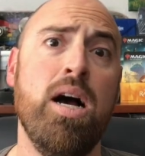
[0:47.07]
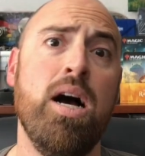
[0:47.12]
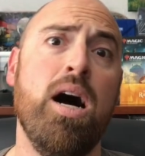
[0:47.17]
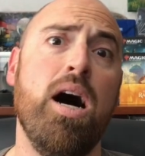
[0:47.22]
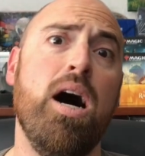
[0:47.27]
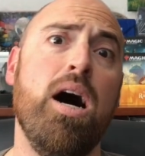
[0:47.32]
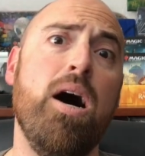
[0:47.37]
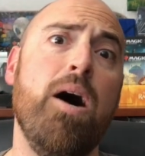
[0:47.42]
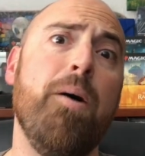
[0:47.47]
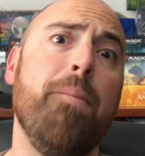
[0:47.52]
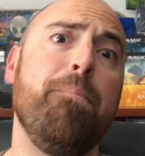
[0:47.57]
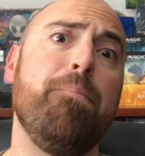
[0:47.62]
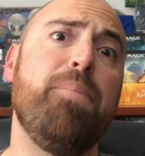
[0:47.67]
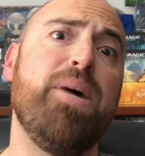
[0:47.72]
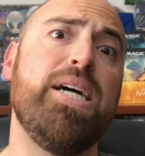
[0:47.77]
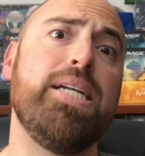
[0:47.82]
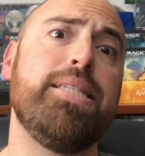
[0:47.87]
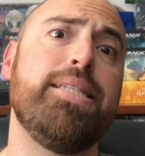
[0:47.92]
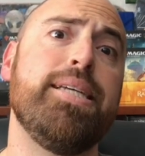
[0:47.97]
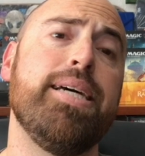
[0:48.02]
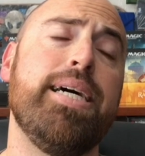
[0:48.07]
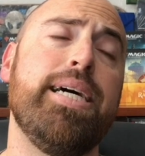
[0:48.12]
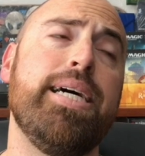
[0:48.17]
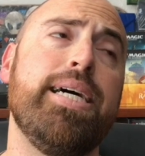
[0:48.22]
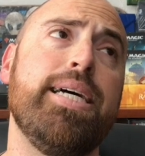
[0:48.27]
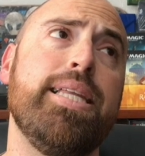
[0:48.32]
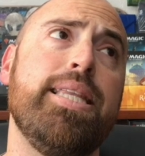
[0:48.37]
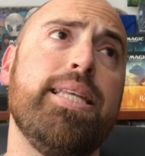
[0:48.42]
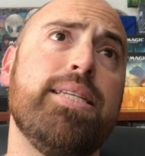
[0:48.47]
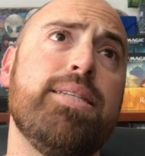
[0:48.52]
Um, but uh,
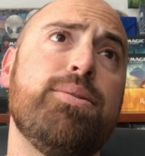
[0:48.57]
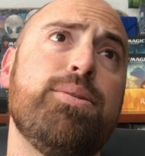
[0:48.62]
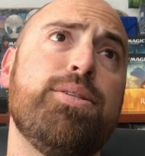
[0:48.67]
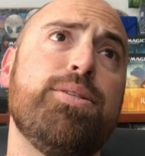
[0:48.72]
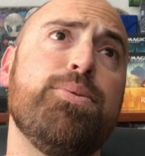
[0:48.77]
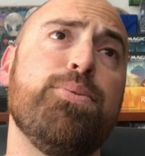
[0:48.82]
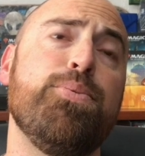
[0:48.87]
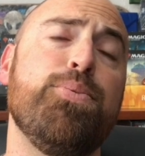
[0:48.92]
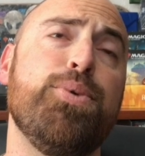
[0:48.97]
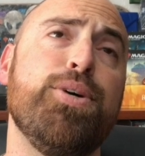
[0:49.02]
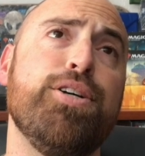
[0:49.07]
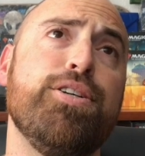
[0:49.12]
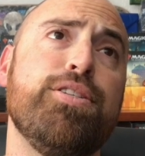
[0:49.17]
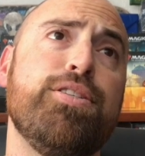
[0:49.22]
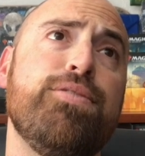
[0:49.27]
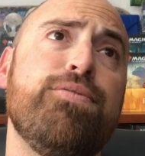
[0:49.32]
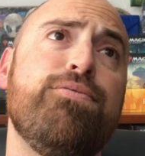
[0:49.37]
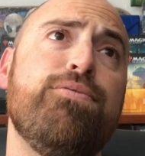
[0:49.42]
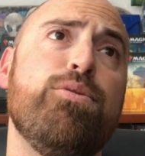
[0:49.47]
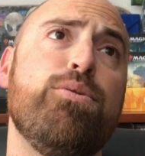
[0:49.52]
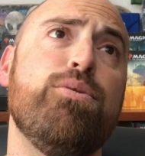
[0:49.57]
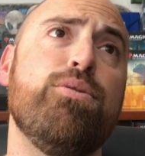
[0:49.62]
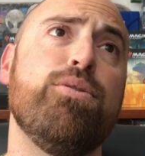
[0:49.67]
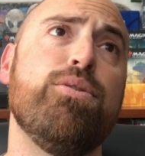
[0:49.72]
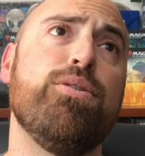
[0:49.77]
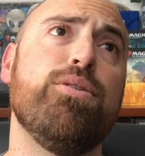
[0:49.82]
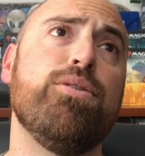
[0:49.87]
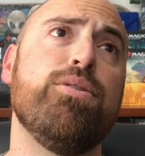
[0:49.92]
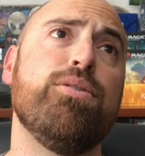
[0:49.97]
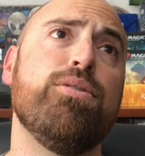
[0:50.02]
this was
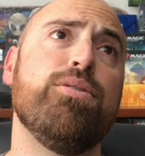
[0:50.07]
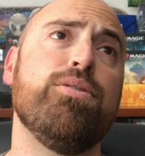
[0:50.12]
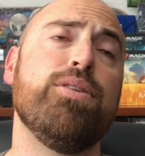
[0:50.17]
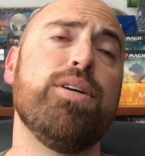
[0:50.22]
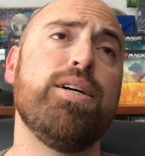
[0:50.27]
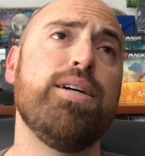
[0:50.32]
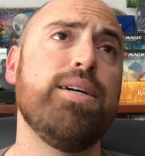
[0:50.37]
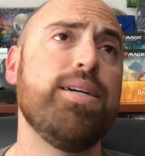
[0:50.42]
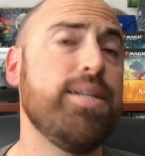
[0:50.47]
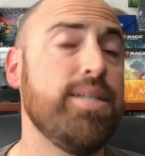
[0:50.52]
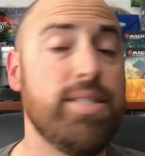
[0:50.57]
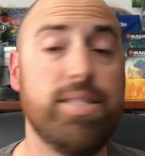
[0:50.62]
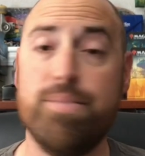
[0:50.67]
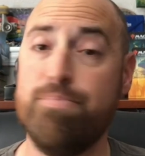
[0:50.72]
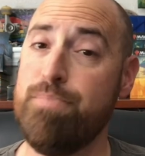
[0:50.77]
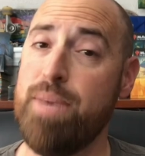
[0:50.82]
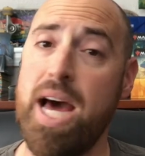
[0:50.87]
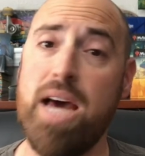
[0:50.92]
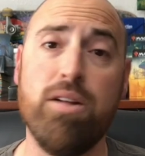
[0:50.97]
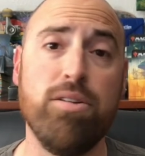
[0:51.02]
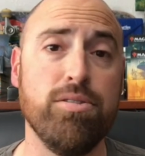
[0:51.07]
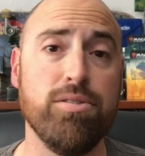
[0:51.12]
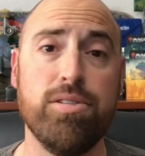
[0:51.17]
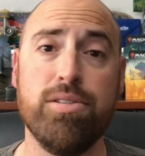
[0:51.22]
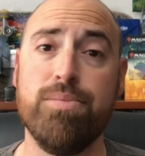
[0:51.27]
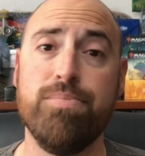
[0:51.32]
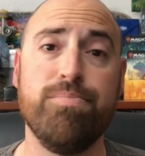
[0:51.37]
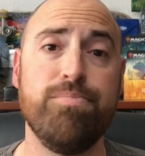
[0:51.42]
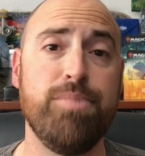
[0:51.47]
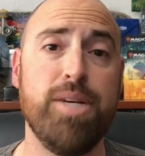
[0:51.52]
for uh, its battles
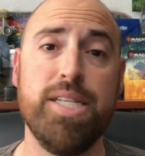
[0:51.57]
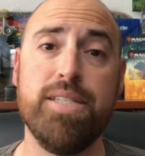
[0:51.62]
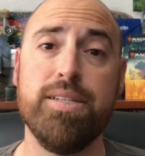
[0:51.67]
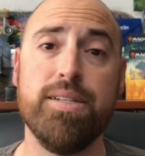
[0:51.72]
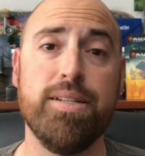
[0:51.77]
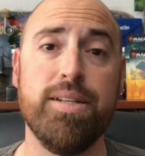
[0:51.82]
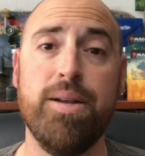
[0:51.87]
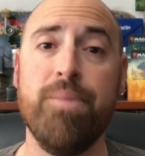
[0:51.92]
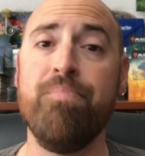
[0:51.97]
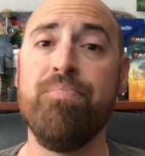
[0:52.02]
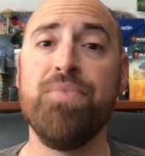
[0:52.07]
basically.